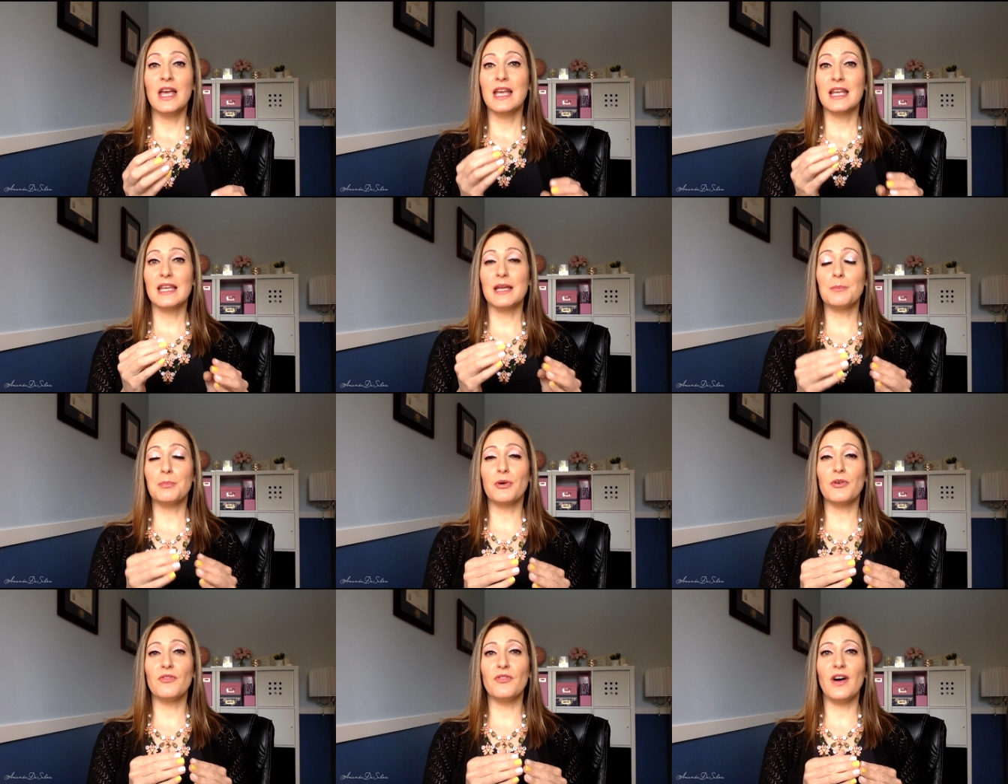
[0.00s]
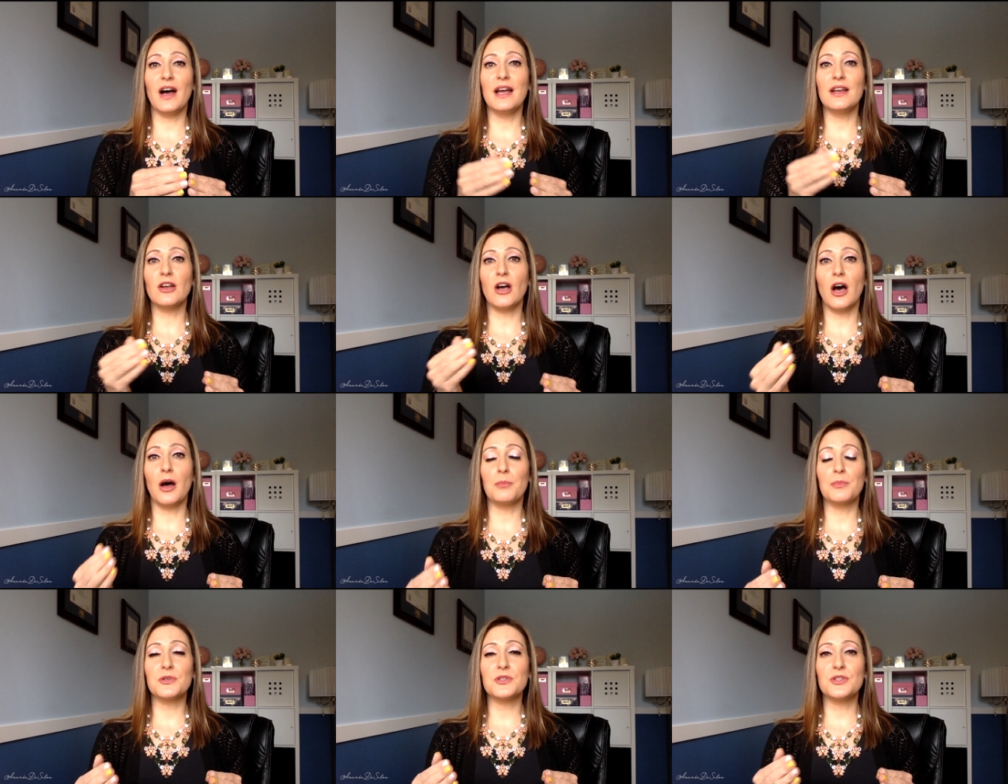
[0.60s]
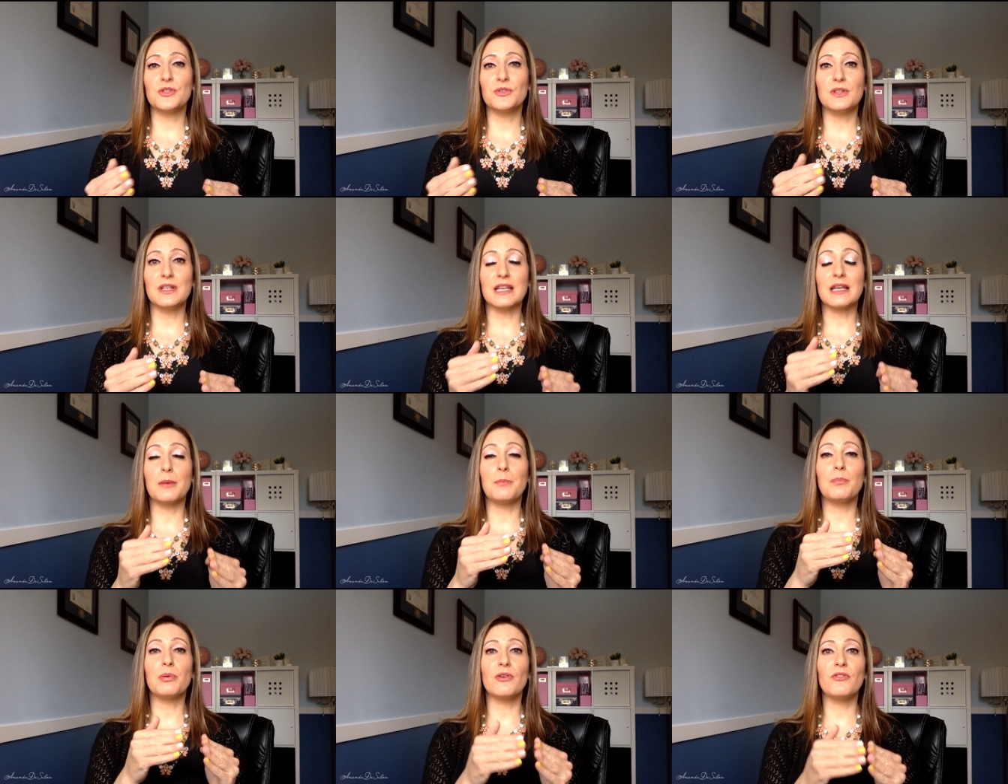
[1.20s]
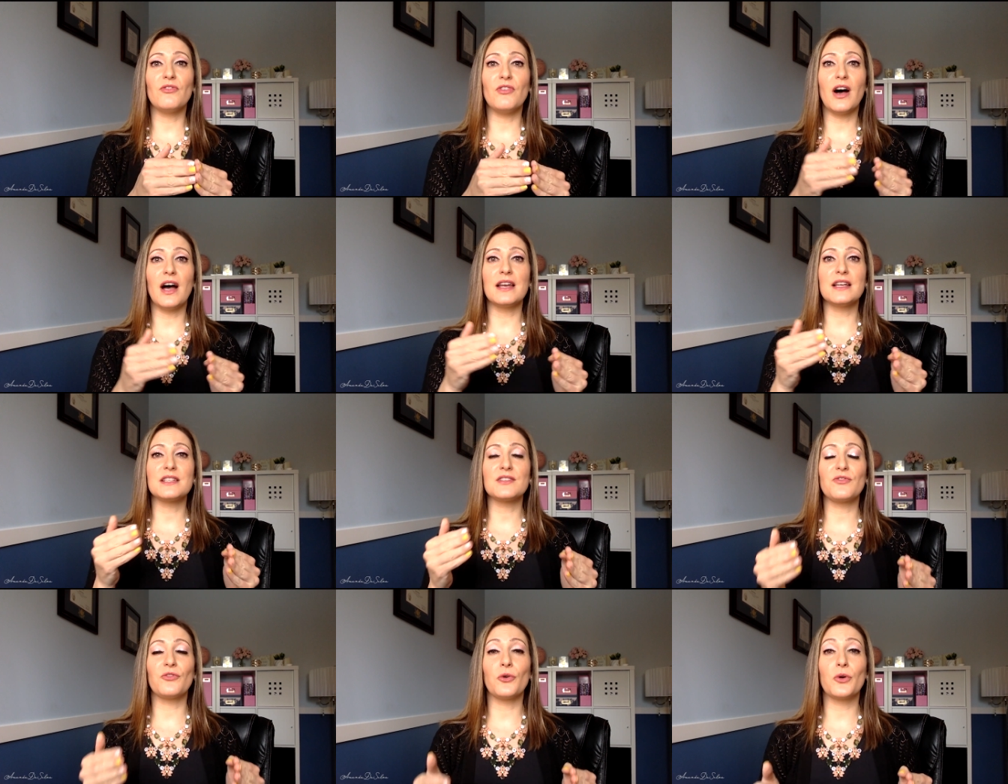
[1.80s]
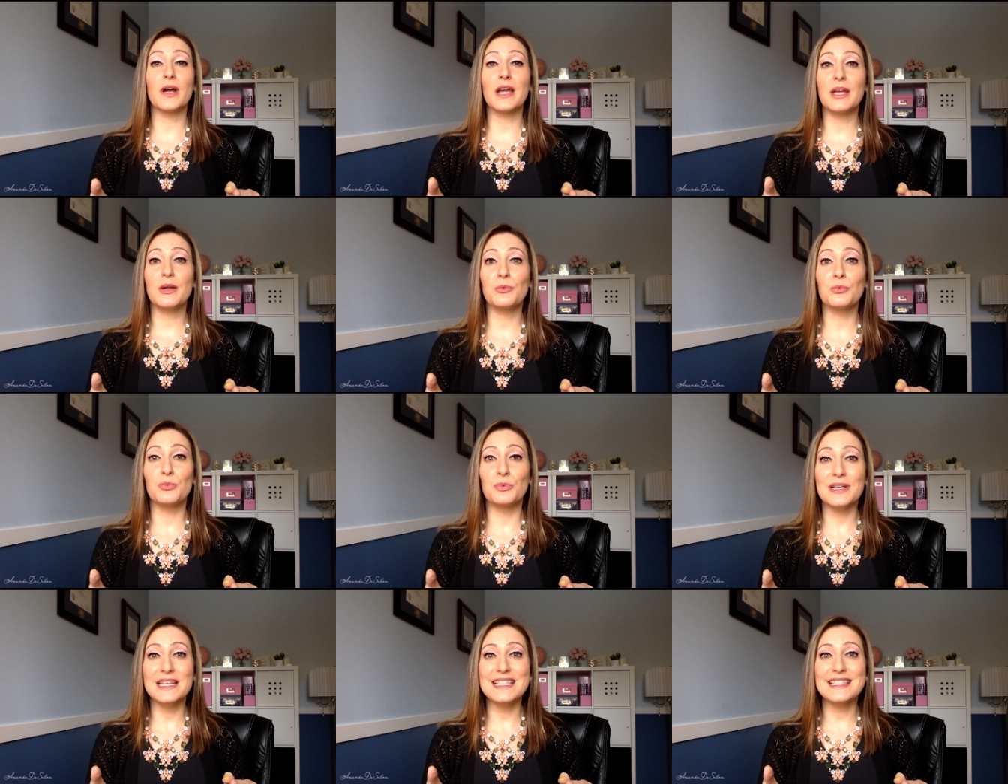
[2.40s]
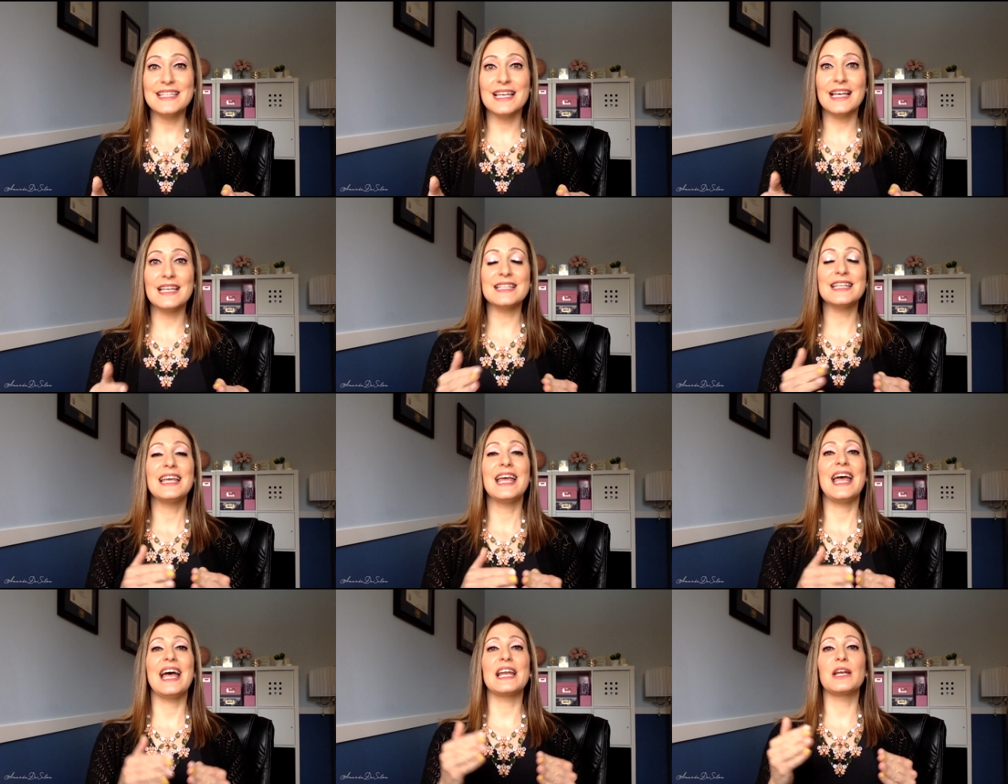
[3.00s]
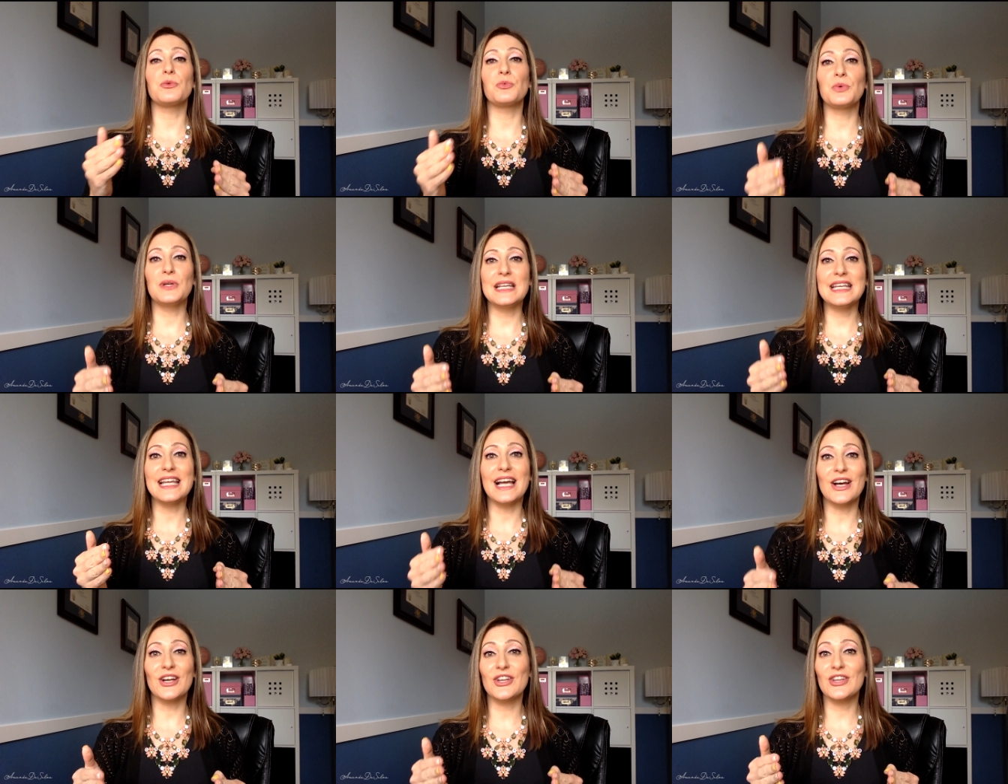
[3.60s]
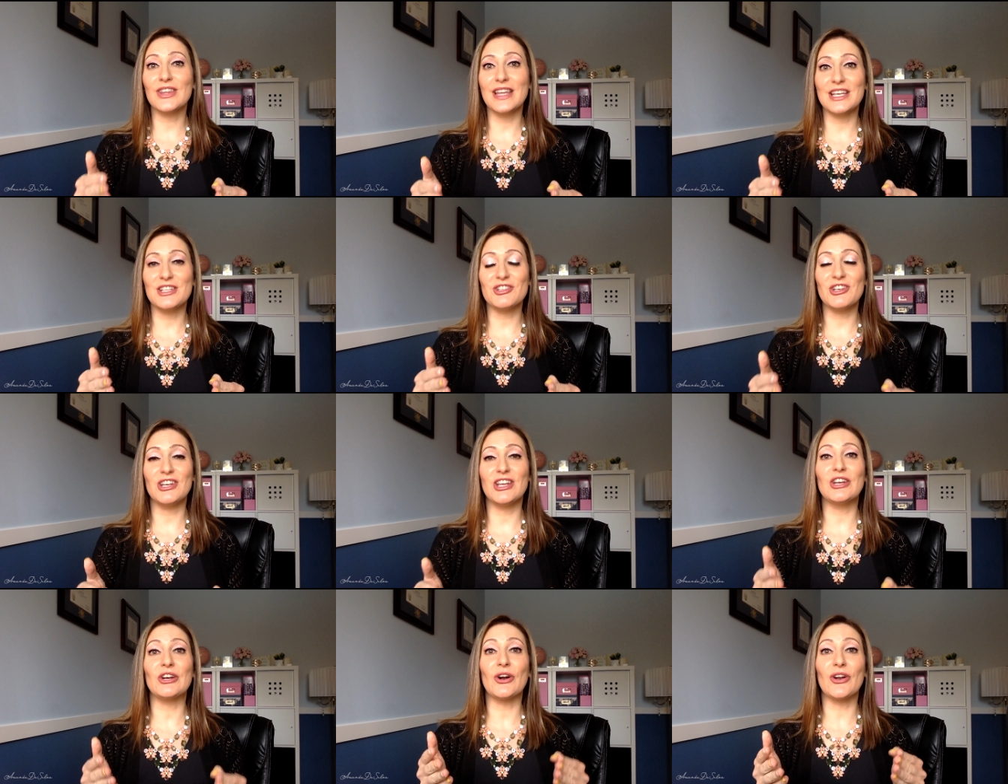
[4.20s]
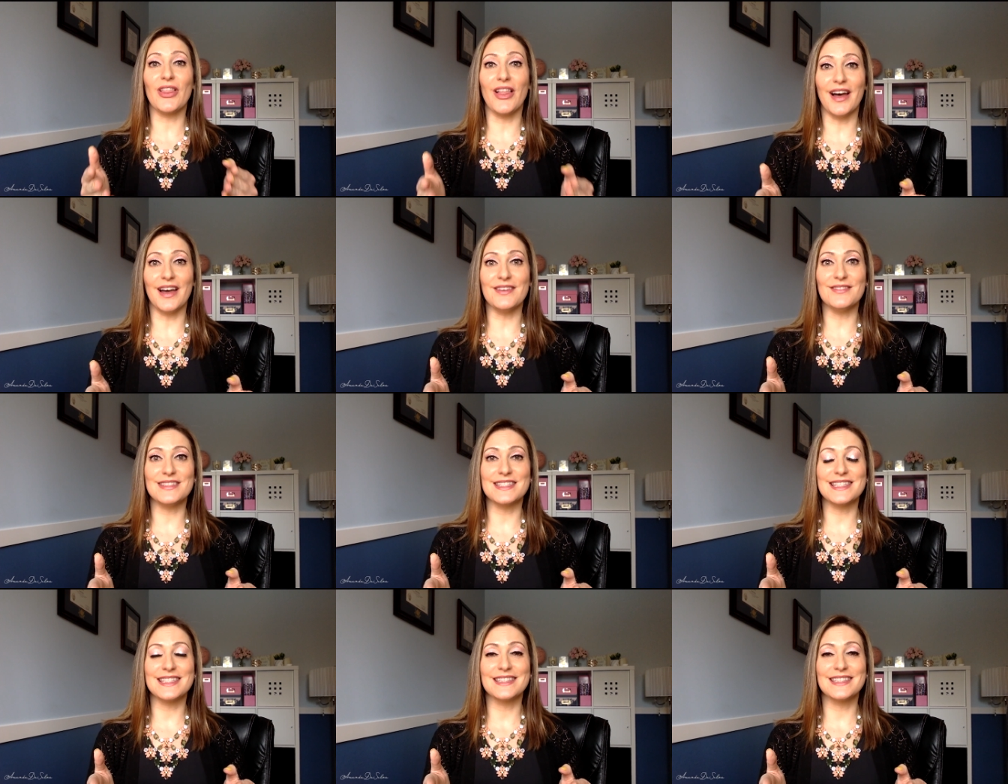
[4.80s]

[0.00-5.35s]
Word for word: can provide opportunity, can provide us for a reset and a recalculation in our lives.